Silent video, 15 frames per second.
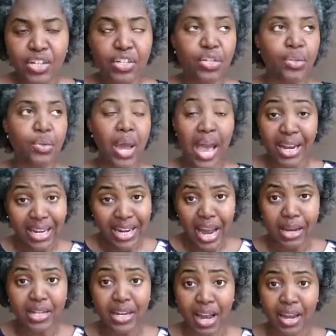to any
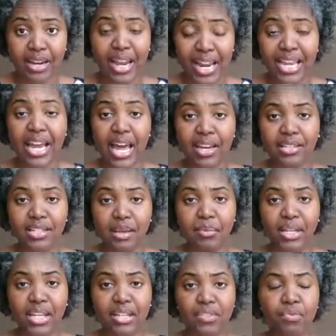kind of
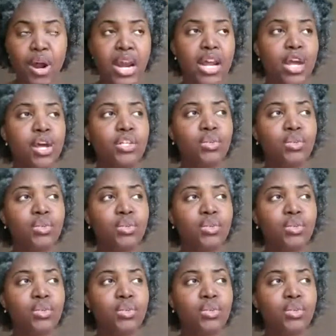stimulus, right?